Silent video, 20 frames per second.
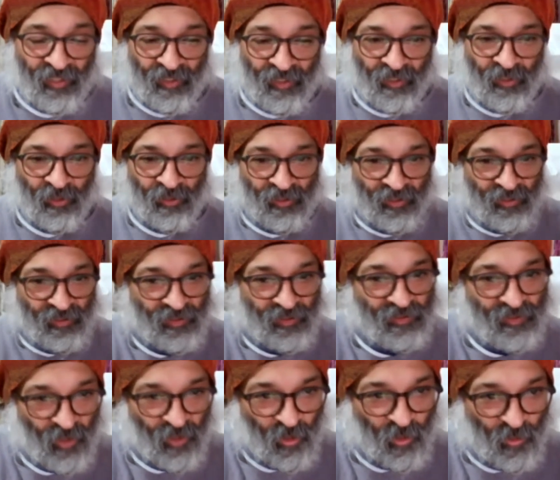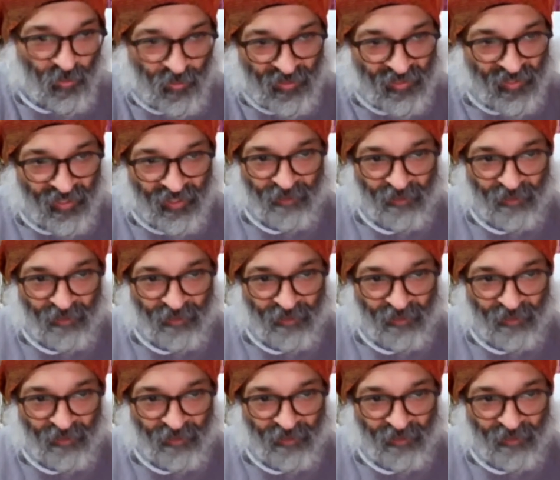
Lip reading: Look, this is the overdrive